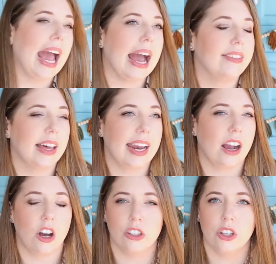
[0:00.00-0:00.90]
And then
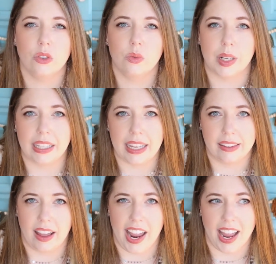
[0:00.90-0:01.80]
I also really
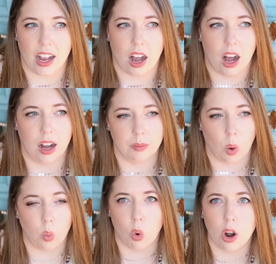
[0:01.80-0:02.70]
like
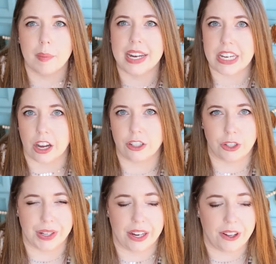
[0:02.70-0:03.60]
um, warm
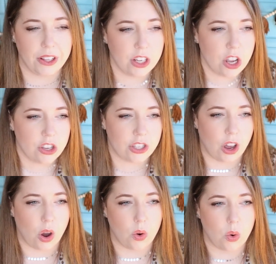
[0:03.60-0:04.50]
industrial.
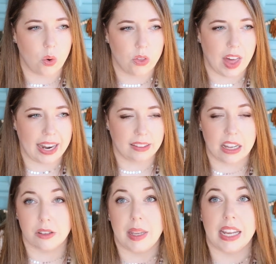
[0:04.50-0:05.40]
So that
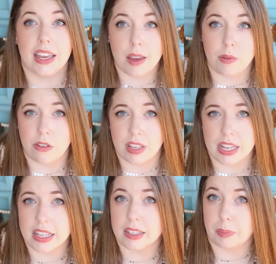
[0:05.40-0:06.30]
allows me to keep
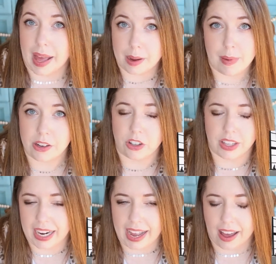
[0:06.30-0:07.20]
using this black metal
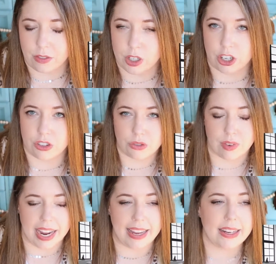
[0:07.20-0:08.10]
that I have, which is
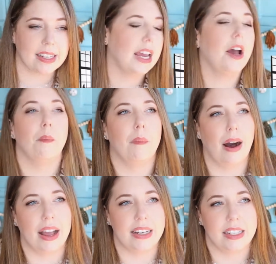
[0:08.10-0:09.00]
great,
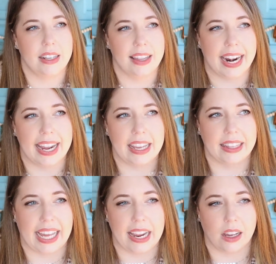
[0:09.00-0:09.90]
but then I
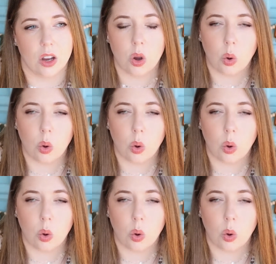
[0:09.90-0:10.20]
can like